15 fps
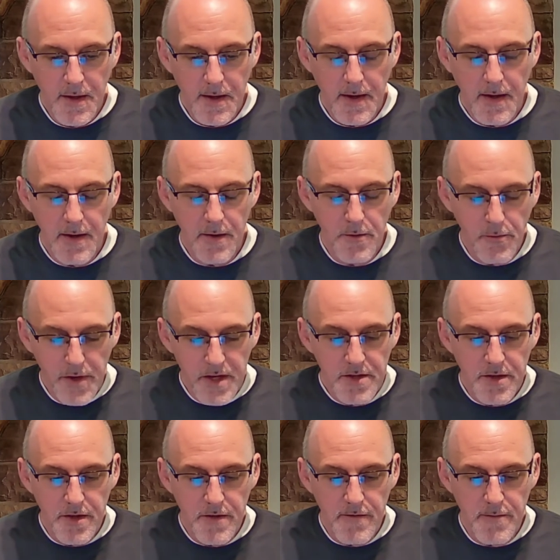I'll read
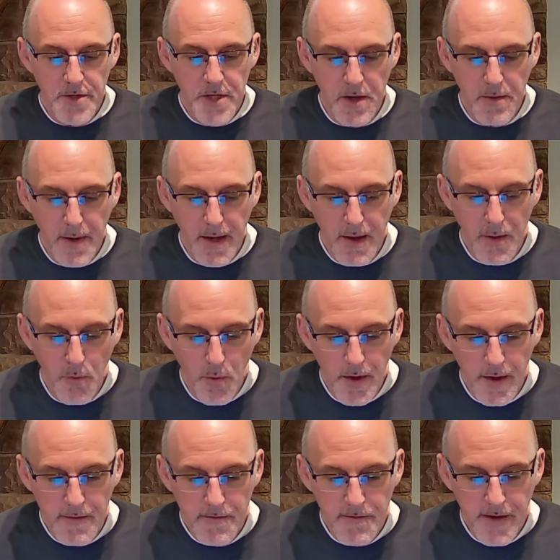to you from Jeremiah
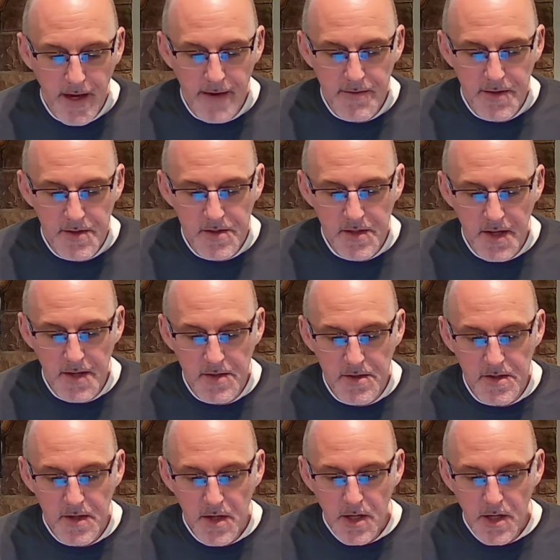1, 5, and 6.